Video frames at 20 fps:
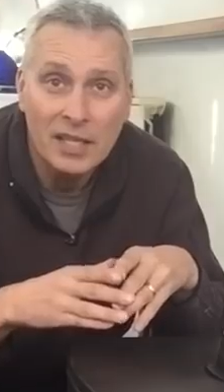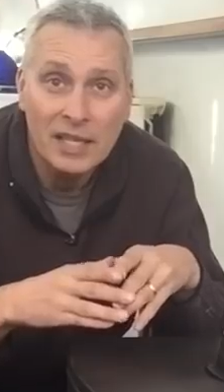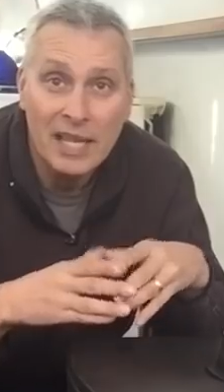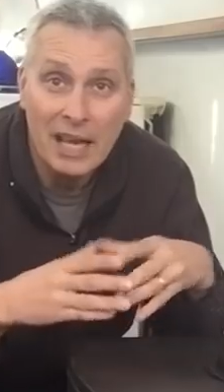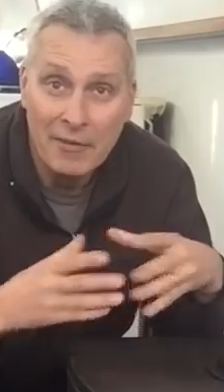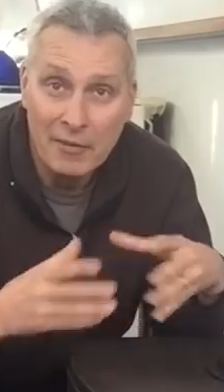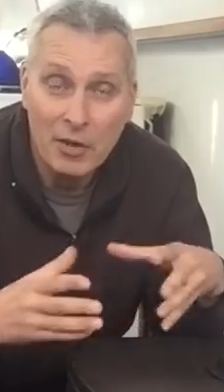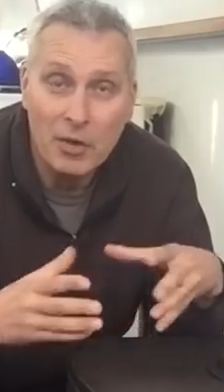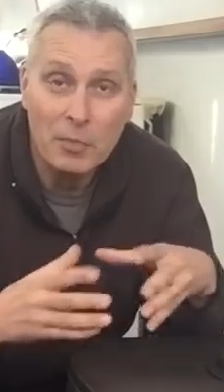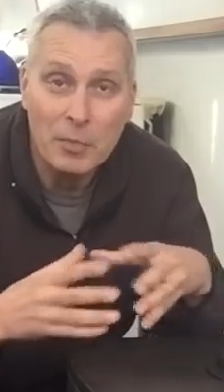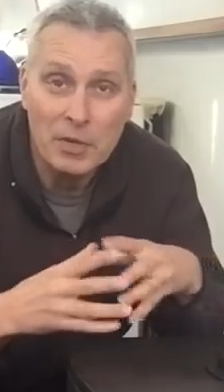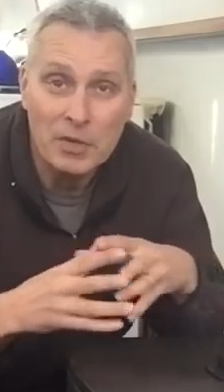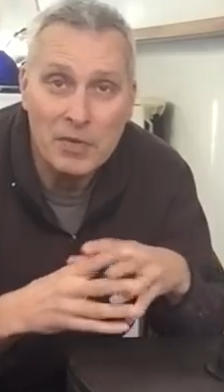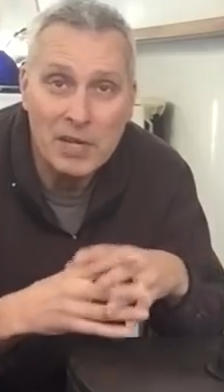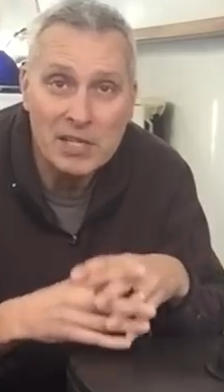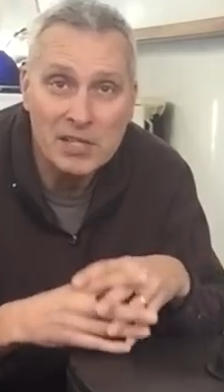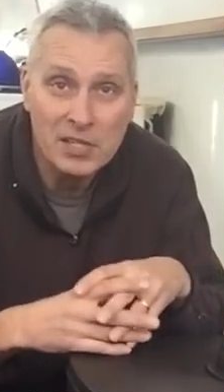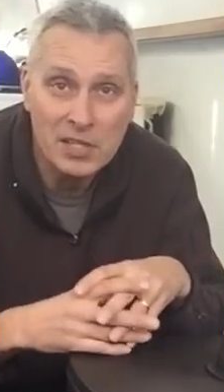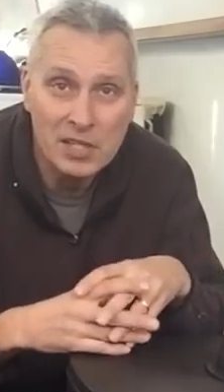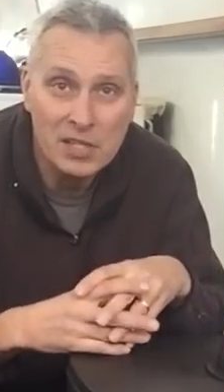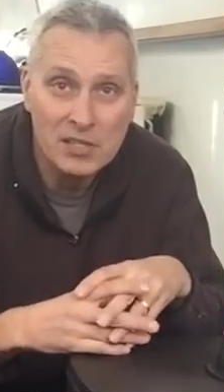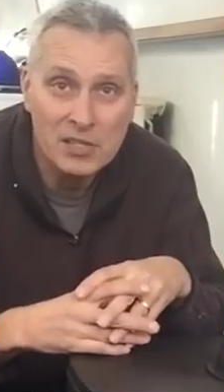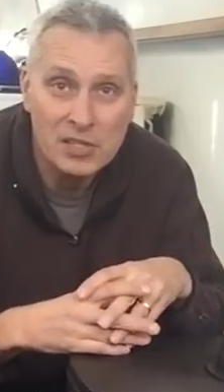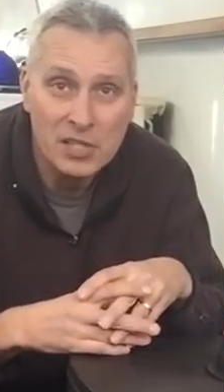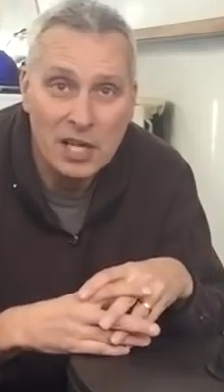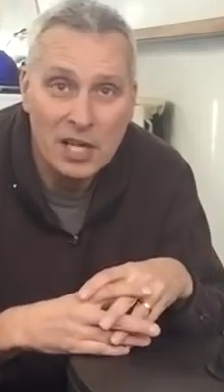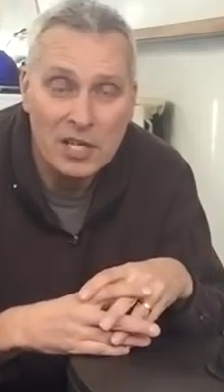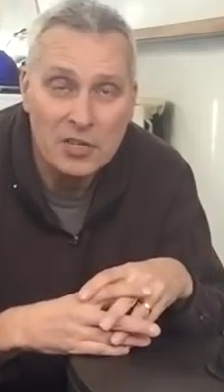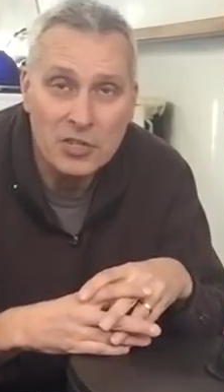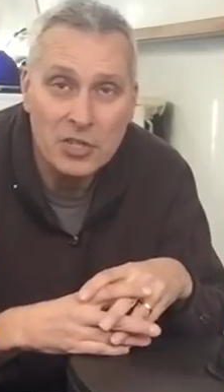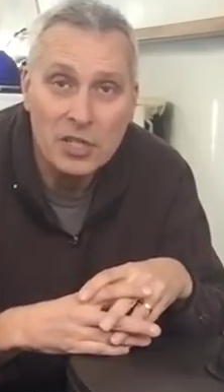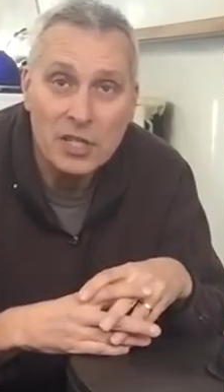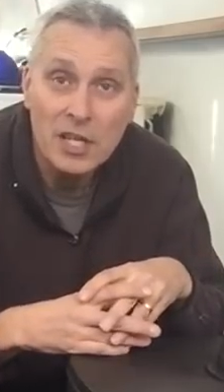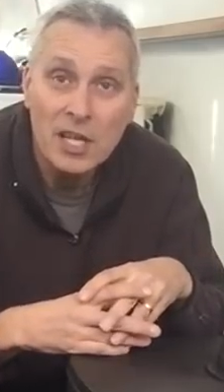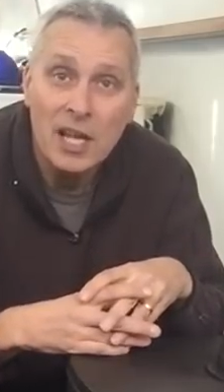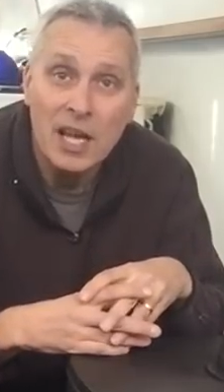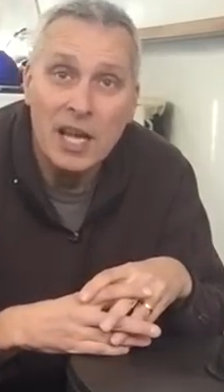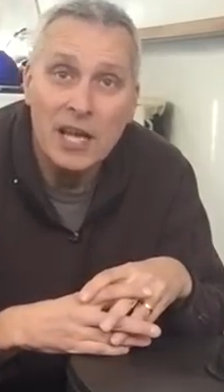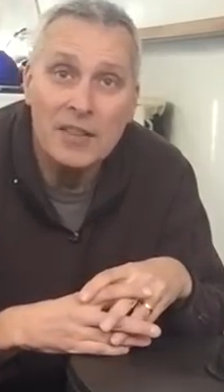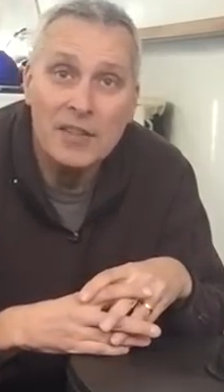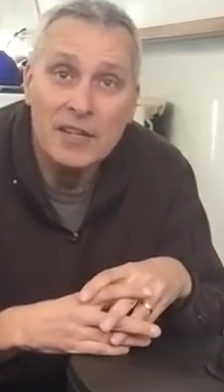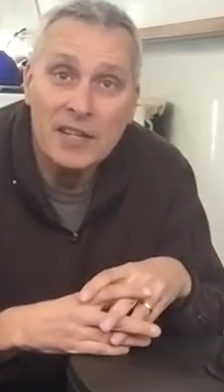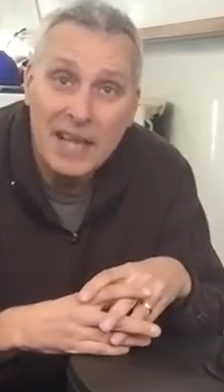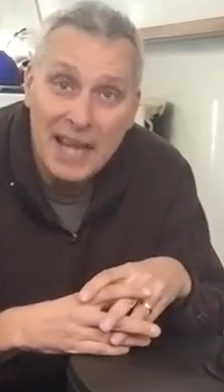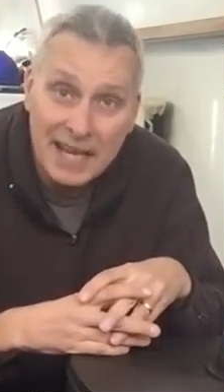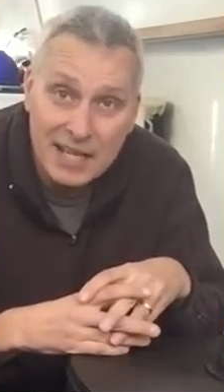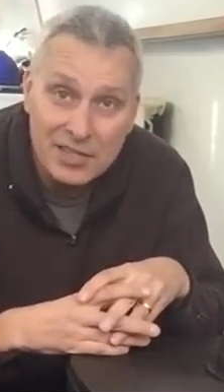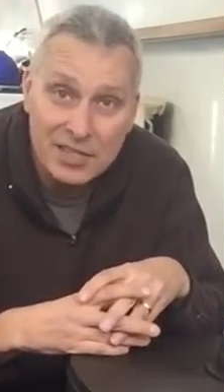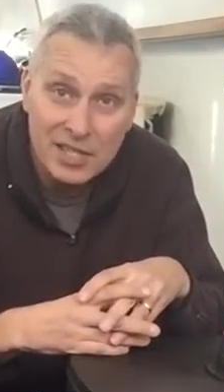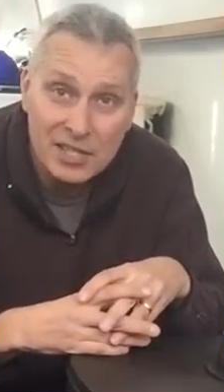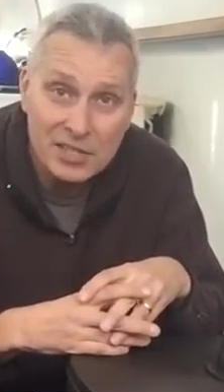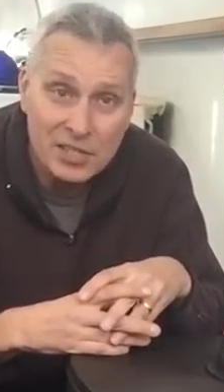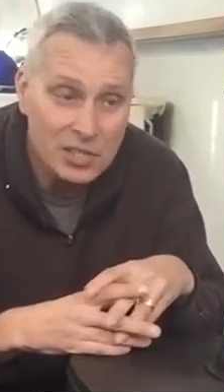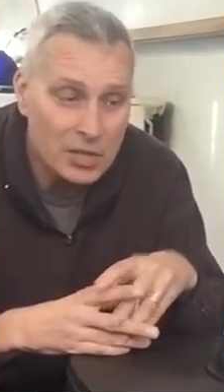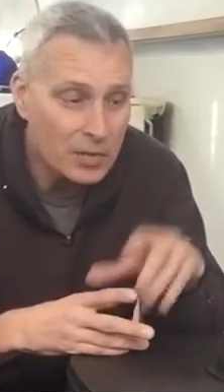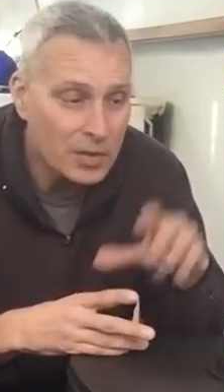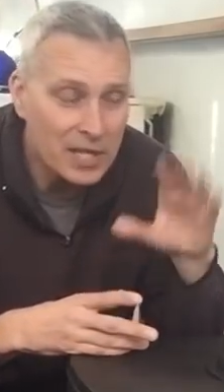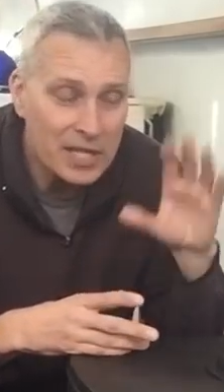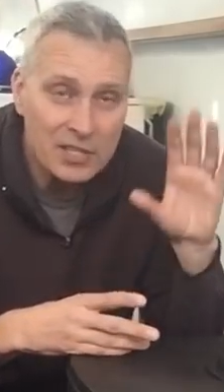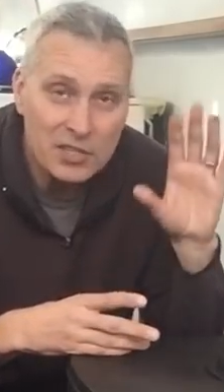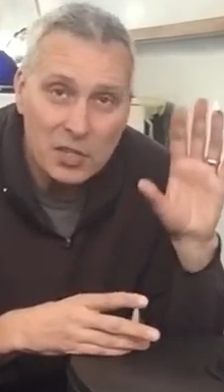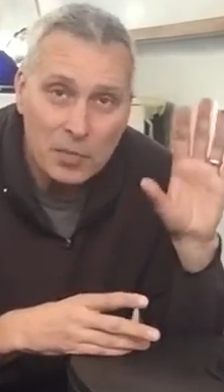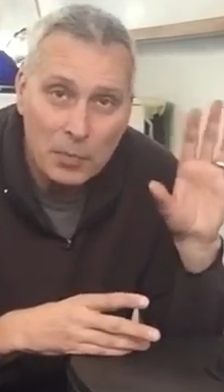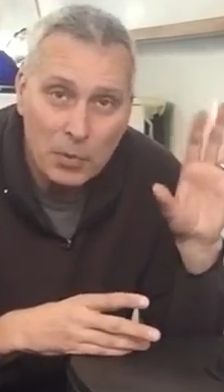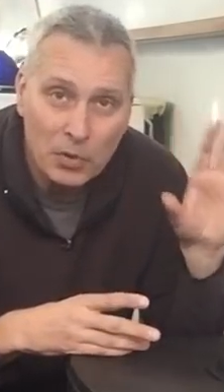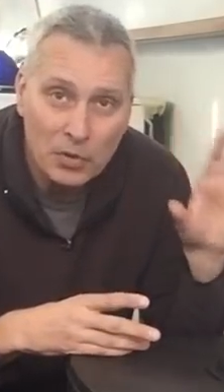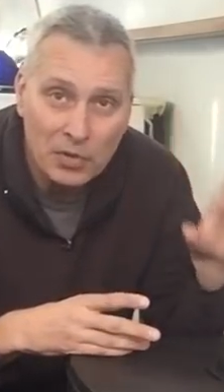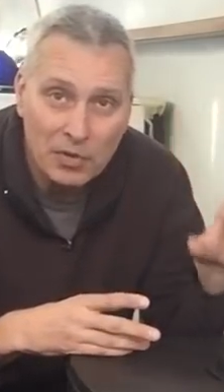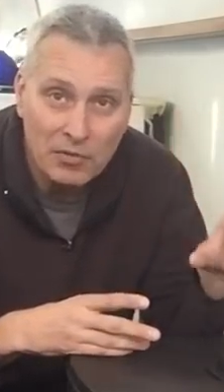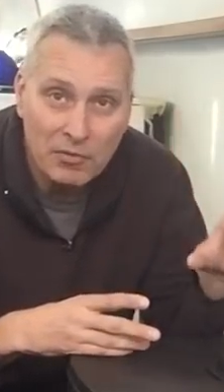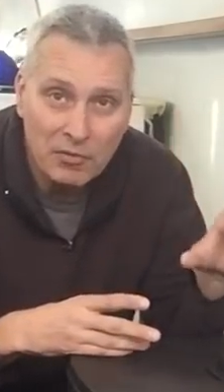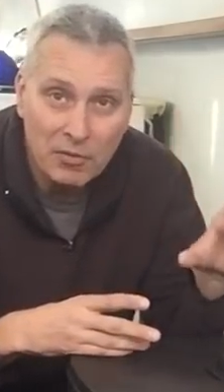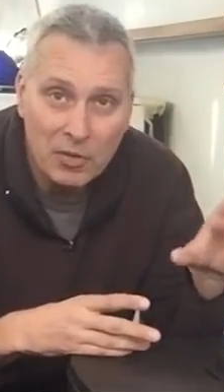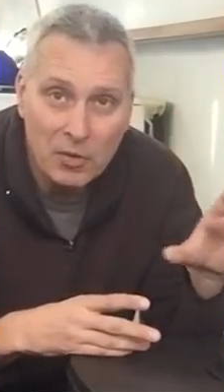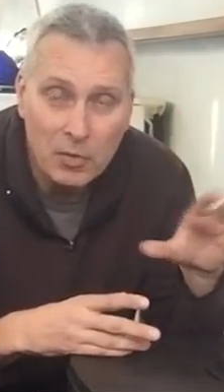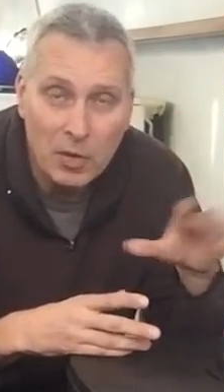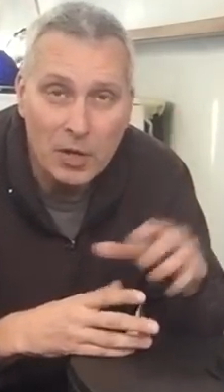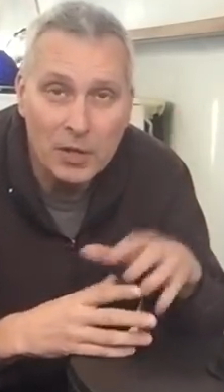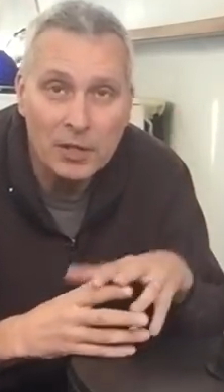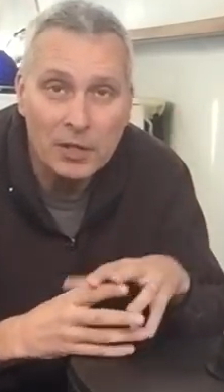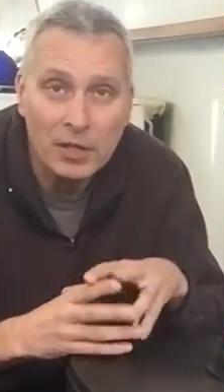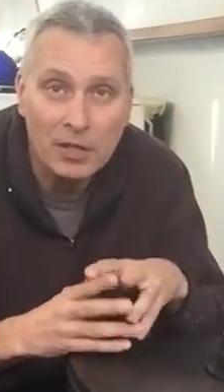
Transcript: carry on with the rest of the installation. And the next thing to do is to put the flue on.